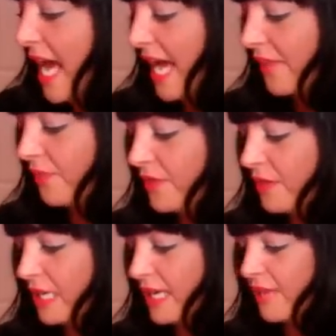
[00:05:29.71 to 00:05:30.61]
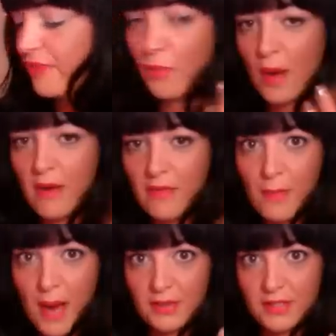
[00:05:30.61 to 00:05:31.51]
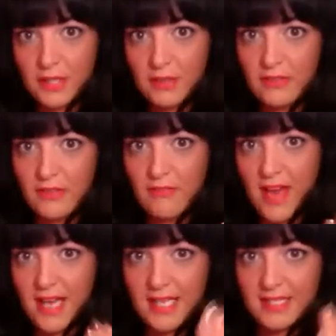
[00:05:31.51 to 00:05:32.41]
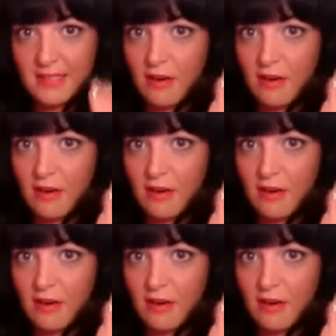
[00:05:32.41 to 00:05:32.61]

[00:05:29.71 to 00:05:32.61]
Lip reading: and if you're wearing the powders all over your face and